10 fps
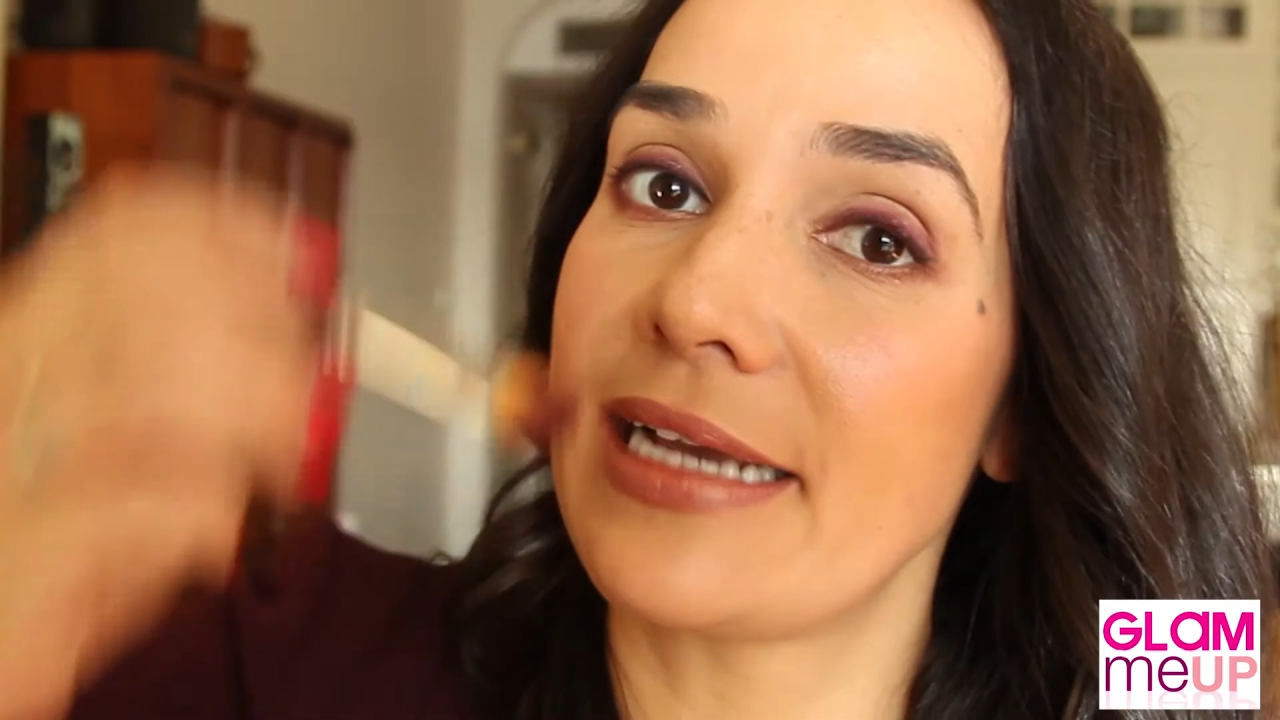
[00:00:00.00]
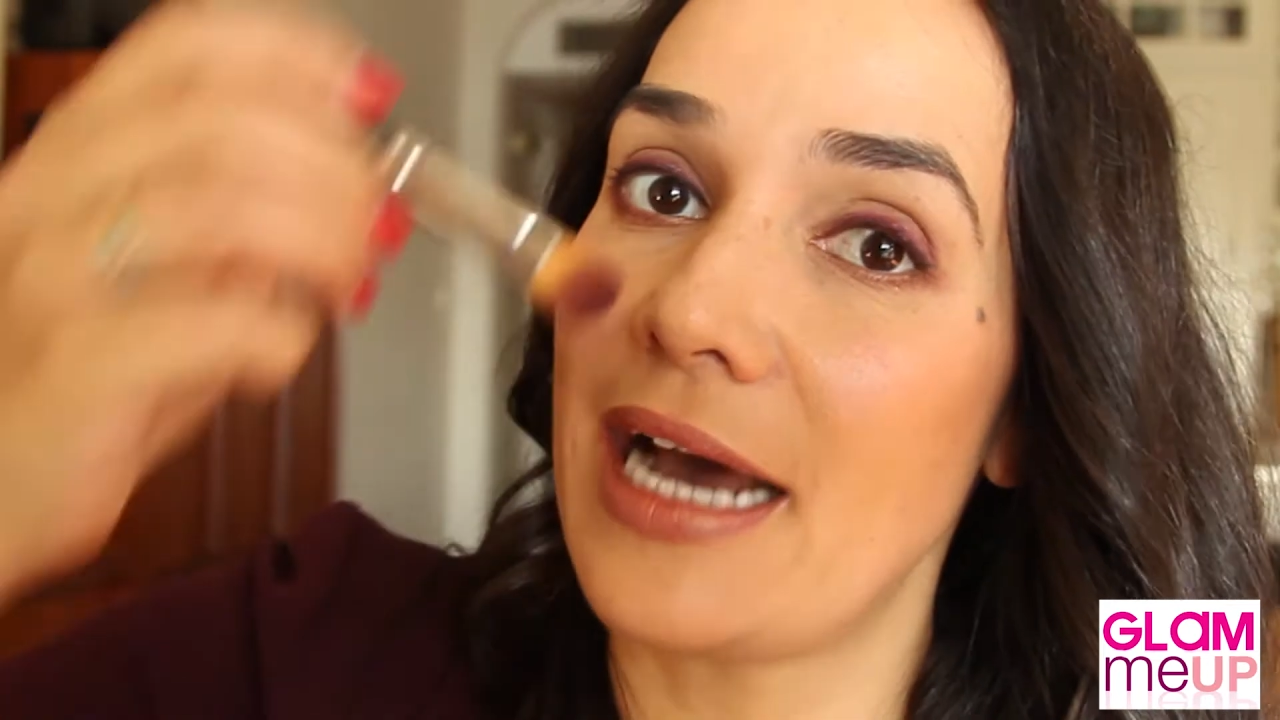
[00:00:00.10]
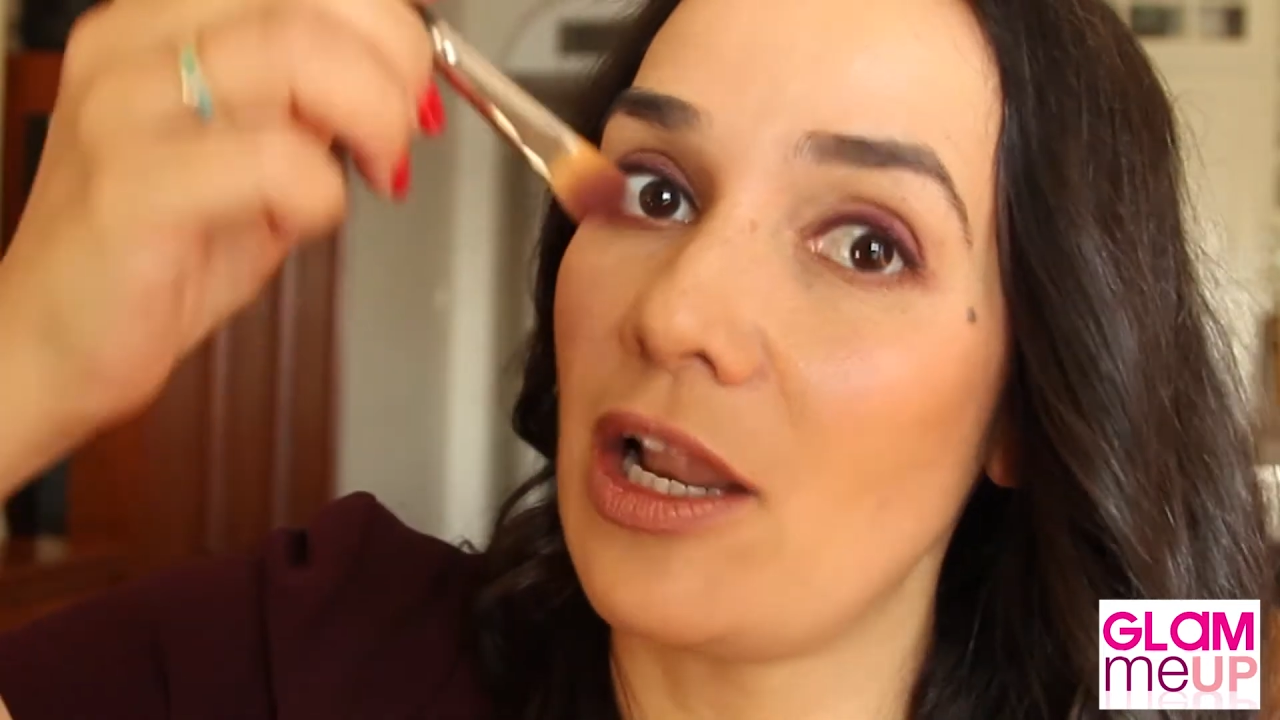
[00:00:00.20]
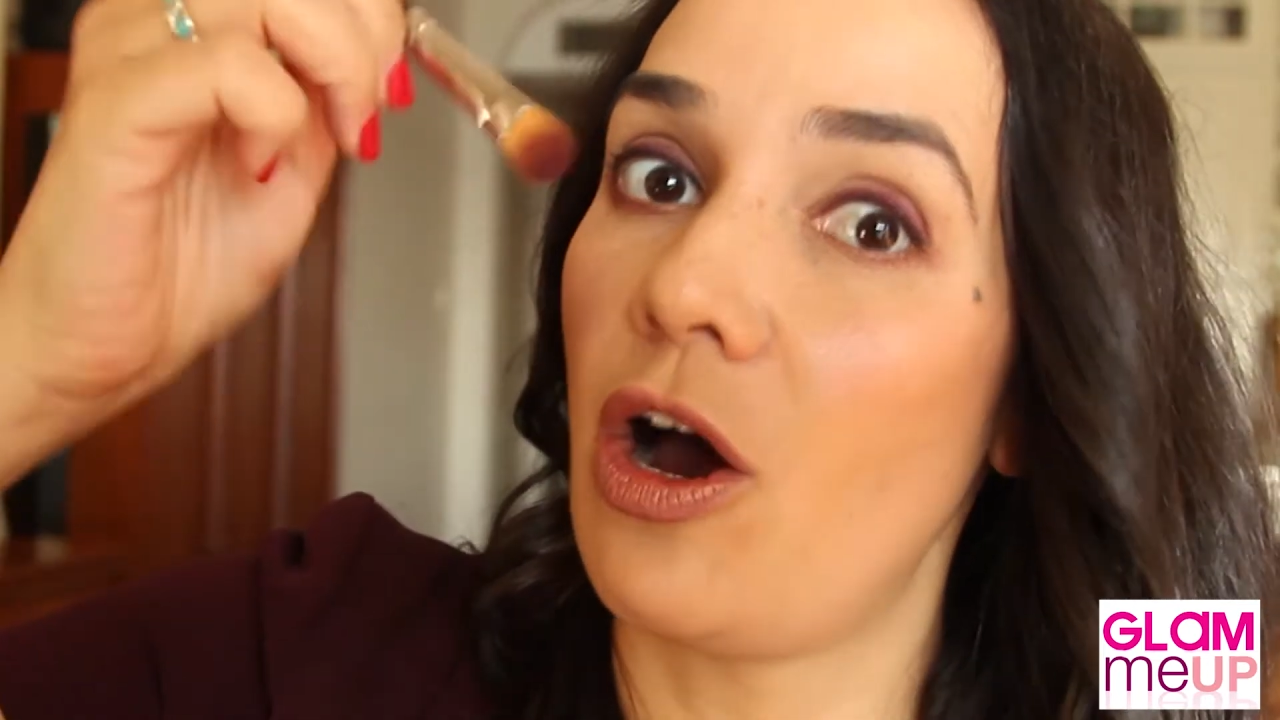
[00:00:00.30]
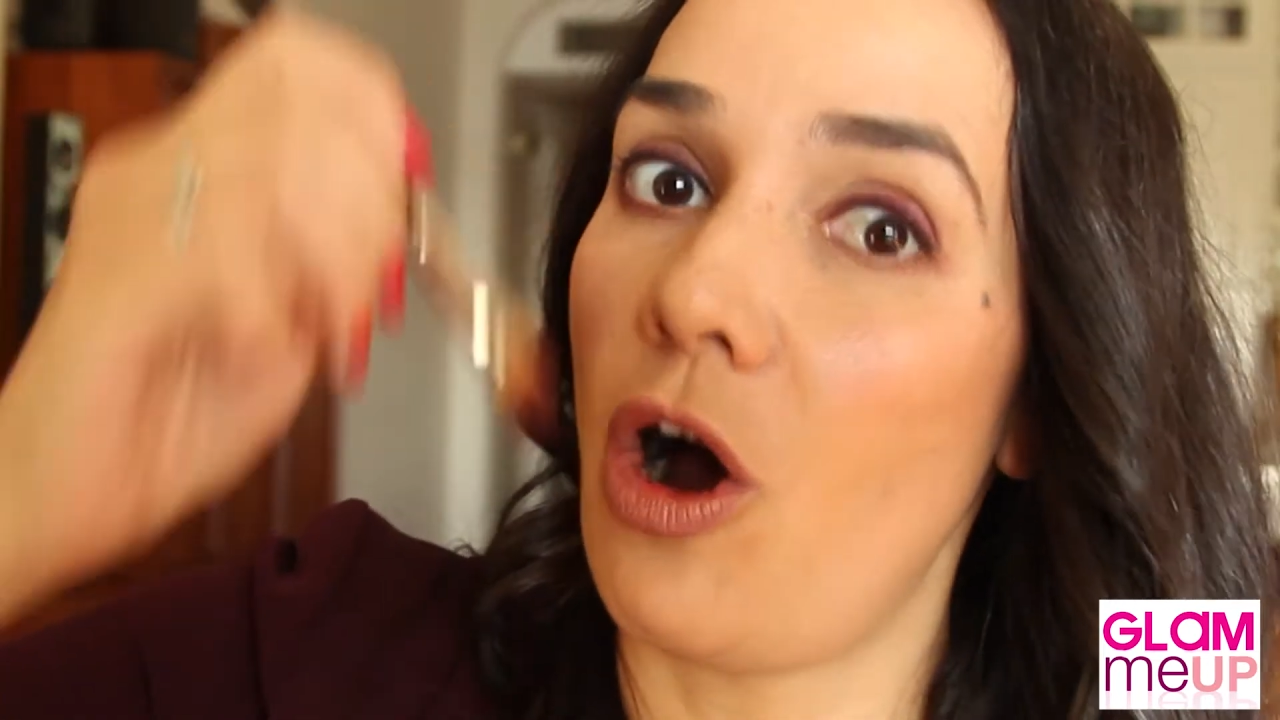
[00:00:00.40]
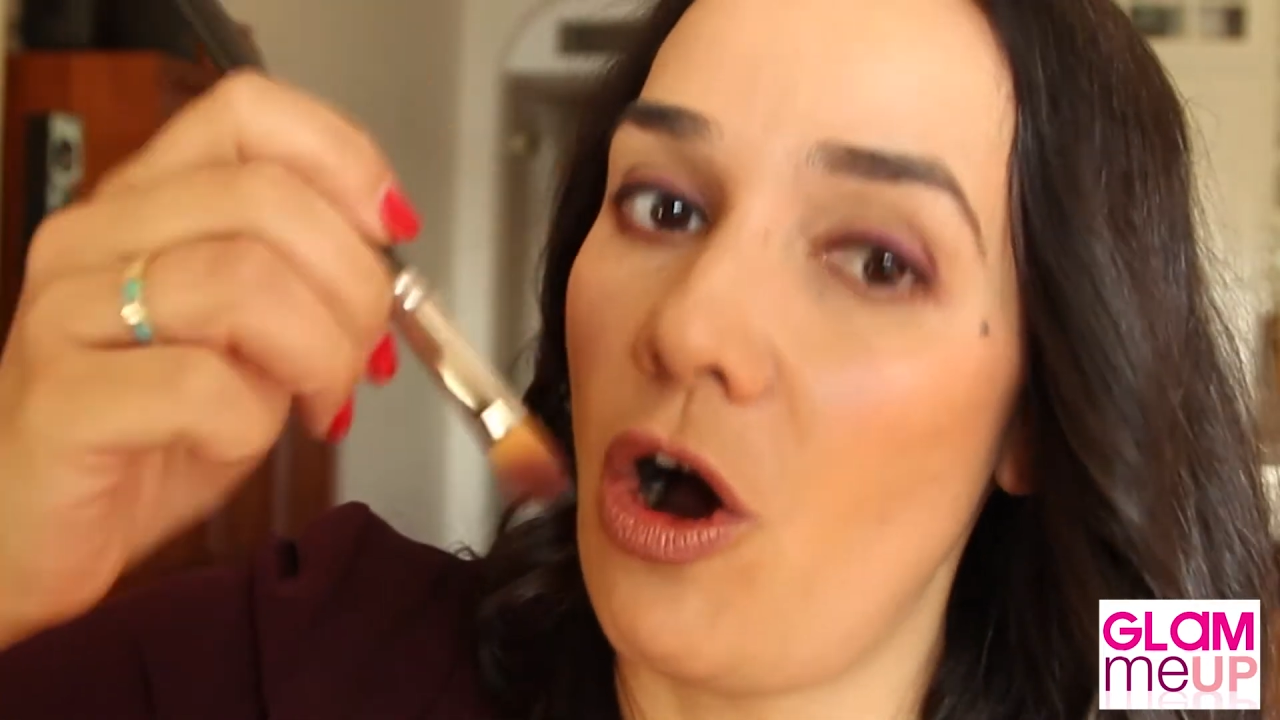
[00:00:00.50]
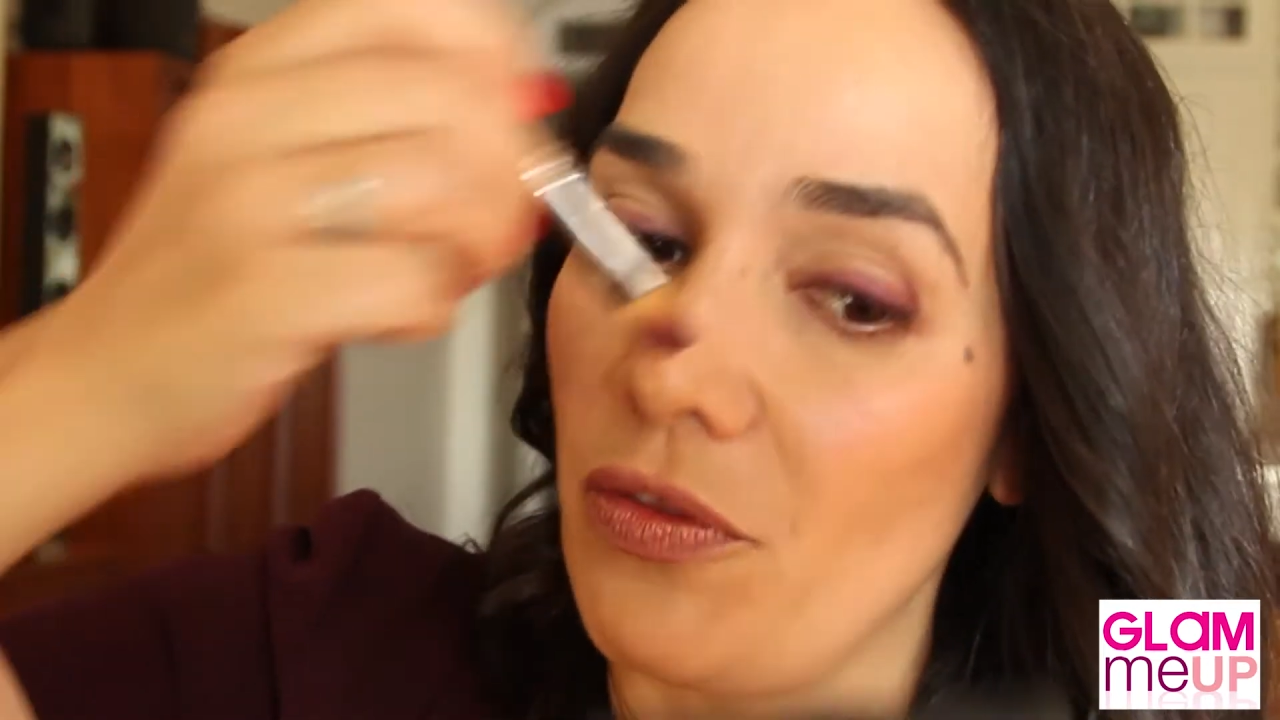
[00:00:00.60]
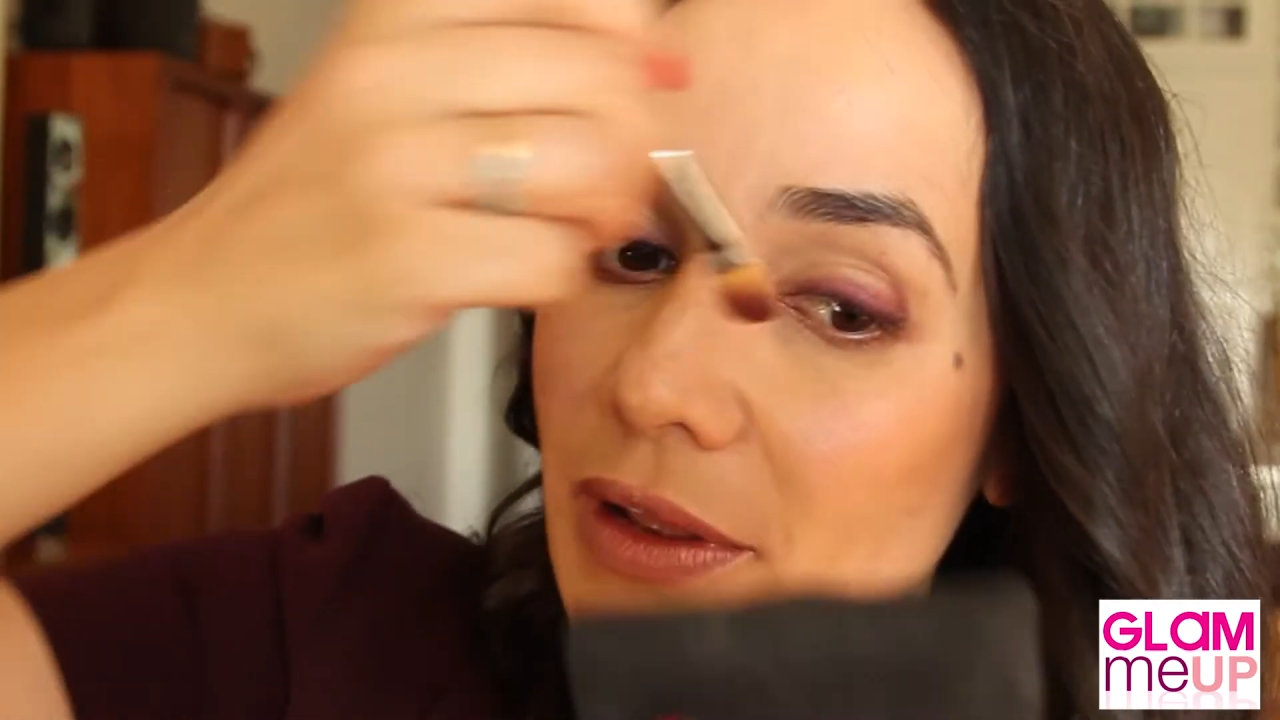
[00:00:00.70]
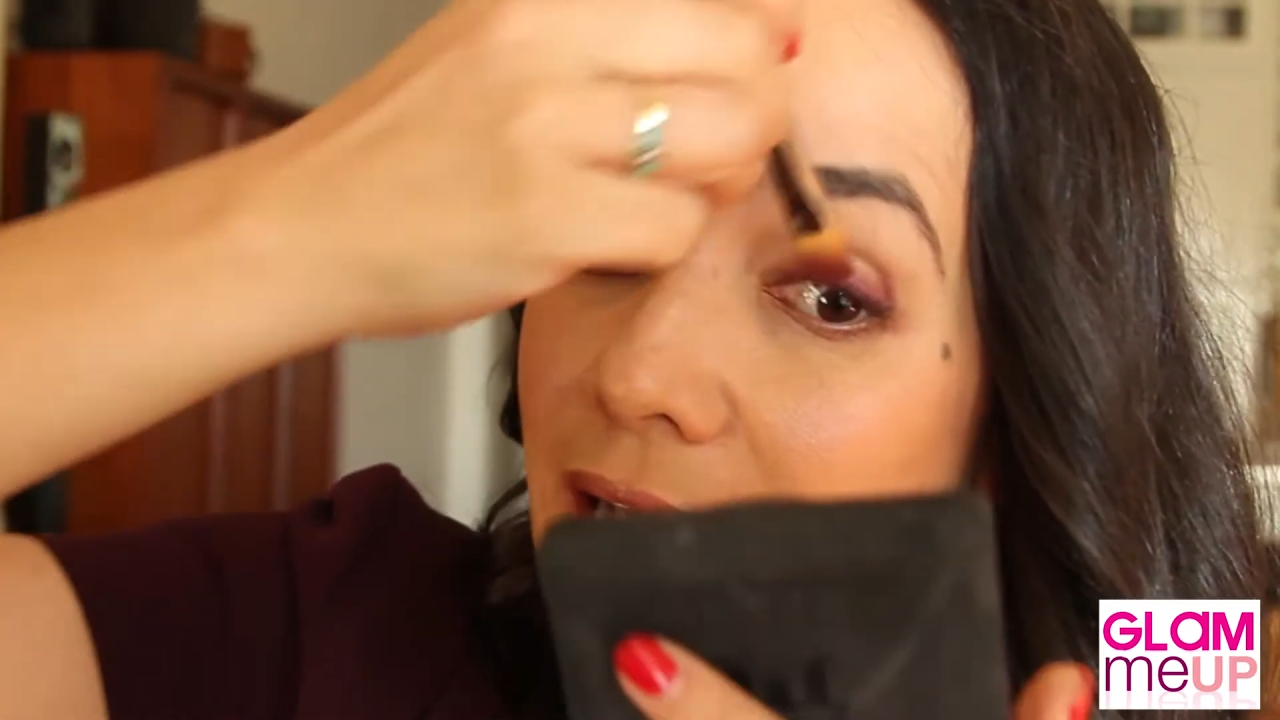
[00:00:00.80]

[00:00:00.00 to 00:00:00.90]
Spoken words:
the colour on the